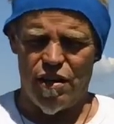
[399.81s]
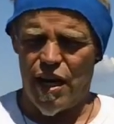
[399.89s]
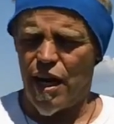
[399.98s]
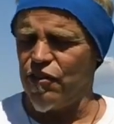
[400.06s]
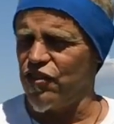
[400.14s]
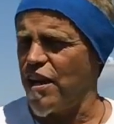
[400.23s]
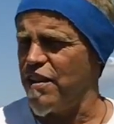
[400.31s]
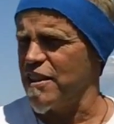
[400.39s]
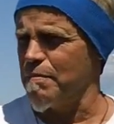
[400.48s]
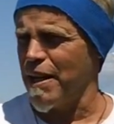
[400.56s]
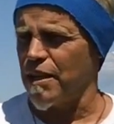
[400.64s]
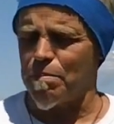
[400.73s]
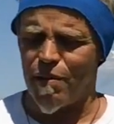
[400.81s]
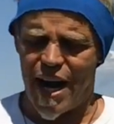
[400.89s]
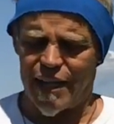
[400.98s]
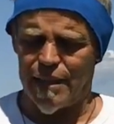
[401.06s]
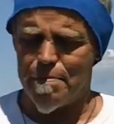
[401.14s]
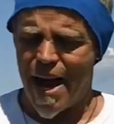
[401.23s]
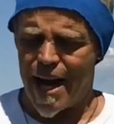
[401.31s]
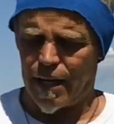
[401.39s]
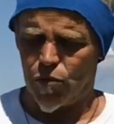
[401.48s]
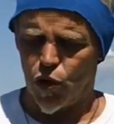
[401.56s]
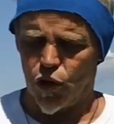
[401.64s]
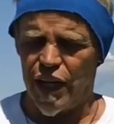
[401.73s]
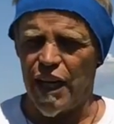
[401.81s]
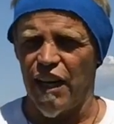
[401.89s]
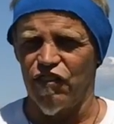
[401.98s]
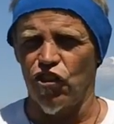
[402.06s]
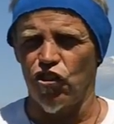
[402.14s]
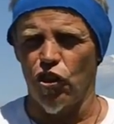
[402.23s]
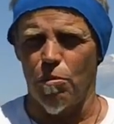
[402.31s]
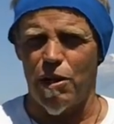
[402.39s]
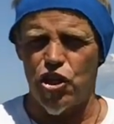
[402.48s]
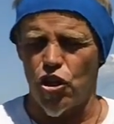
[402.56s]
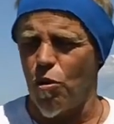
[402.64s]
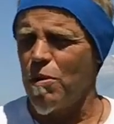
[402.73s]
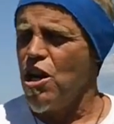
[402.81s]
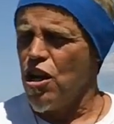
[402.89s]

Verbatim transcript: And I'll say this about the Bradley Manning ruling. It gives us so much hope.